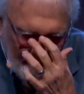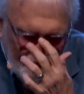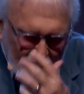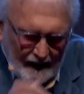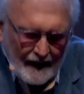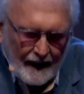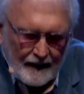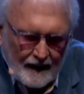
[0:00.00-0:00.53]

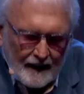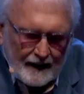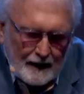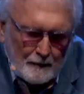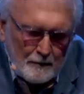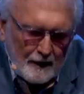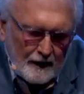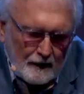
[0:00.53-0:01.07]
God, I think it'd
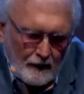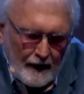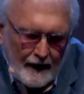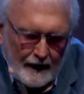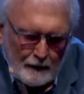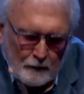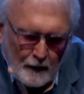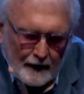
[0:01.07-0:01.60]
be great
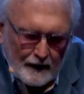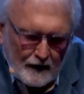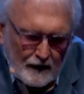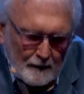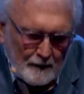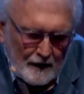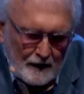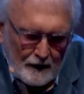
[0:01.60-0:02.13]
if we could come
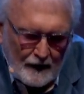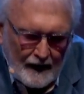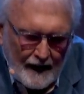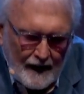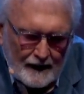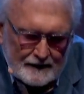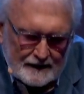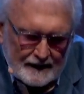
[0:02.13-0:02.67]
into your
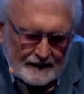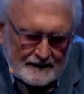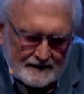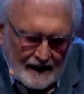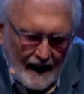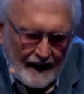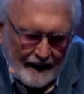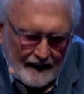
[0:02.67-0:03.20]
house
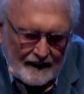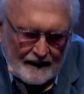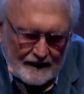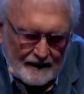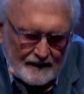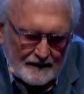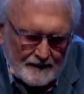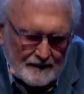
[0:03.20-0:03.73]
excited and
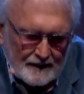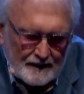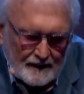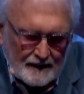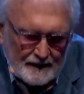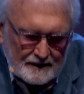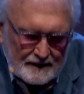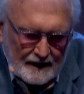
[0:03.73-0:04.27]

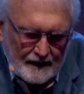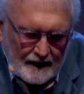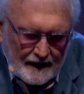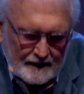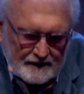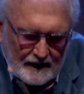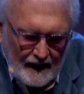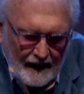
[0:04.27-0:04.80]
say, Yes,
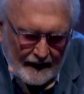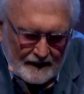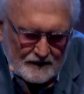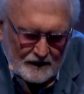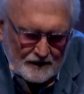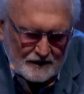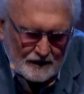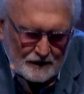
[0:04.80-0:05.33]
God, it's
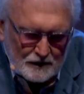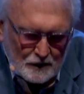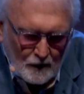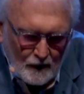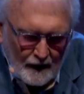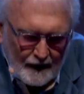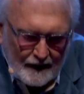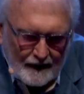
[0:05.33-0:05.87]
just a
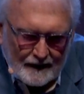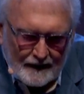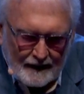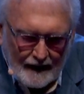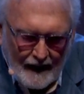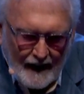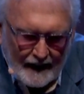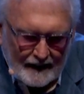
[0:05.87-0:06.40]
joy and a
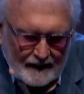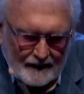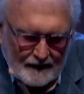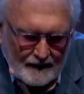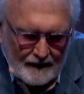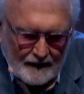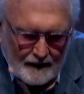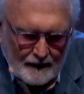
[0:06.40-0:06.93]
delight
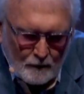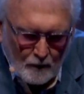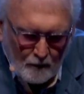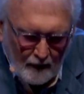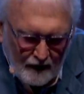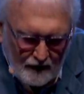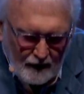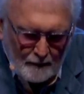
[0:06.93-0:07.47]
when we
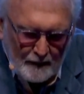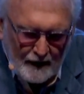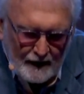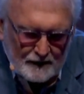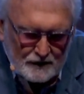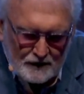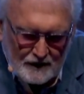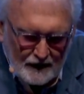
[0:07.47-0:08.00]
come in,
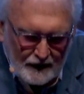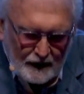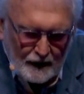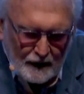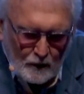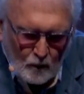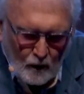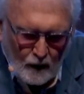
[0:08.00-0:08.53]
just hear
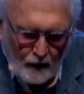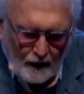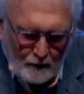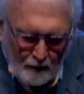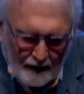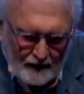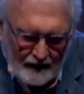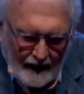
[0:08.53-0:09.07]
your word and
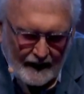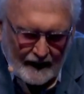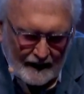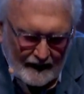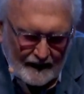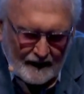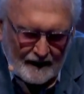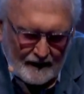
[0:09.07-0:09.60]
we take it
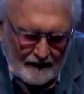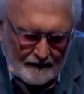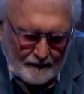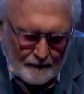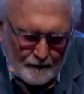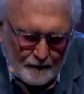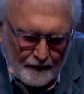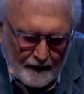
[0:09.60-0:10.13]
in.
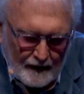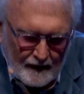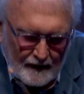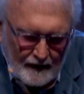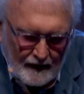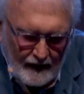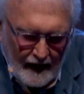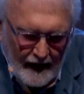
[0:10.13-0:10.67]

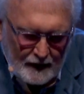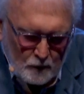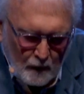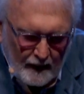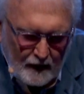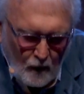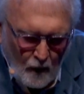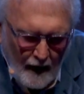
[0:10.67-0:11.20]
As we
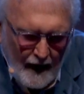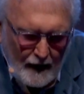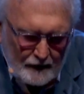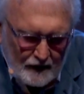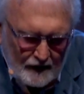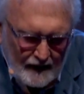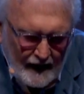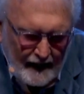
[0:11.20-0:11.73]
go out
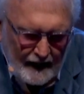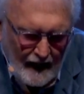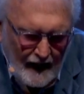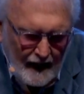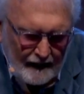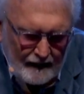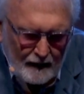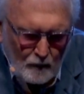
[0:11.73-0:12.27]
today,
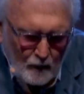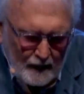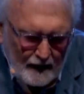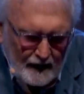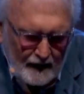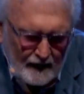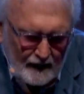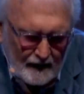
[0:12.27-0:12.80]
God, that
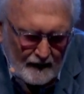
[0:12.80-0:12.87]
we